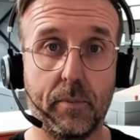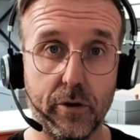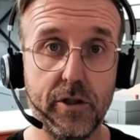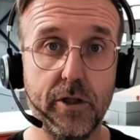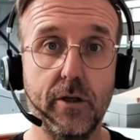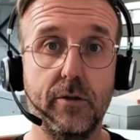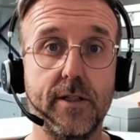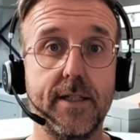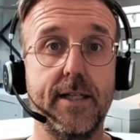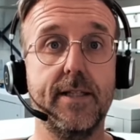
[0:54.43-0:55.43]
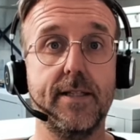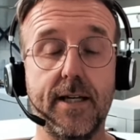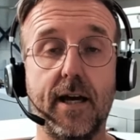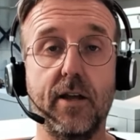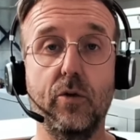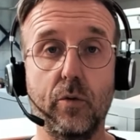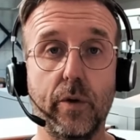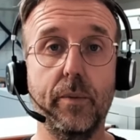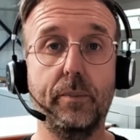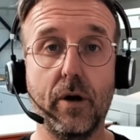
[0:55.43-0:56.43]
Important to notice is that
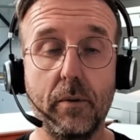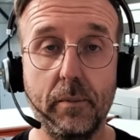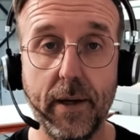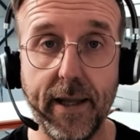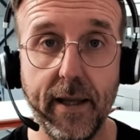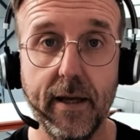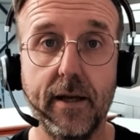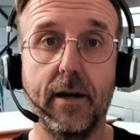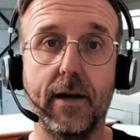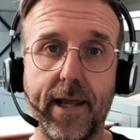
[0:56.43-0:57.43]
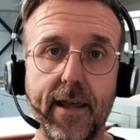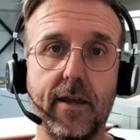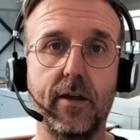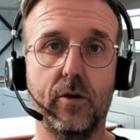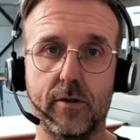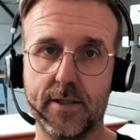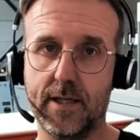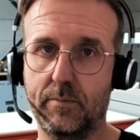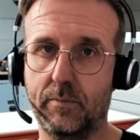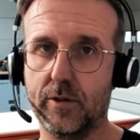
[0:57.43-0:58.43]
you will probably link your
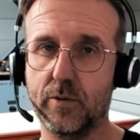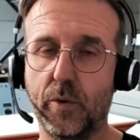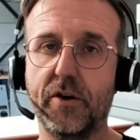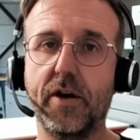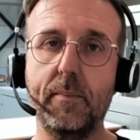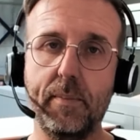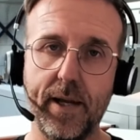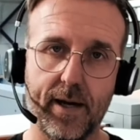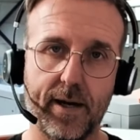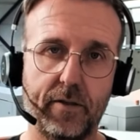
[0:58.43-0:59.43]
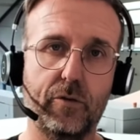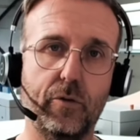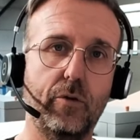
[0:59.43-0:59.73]
Slimbox with an API